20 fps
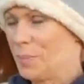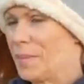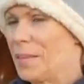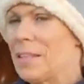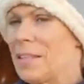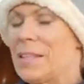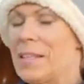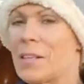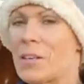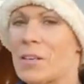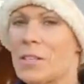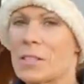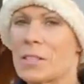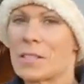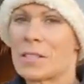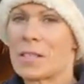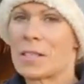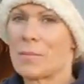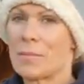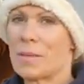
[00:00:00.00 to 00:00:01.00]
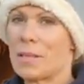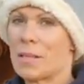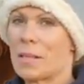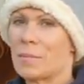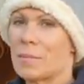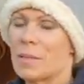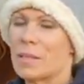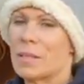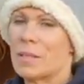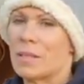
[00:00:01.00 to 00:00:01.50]
I think ours is coming
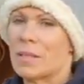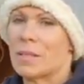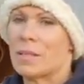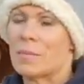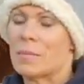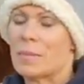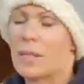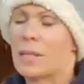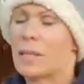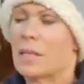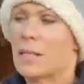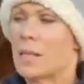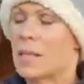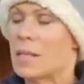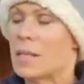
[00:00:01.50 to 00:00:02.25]
up. But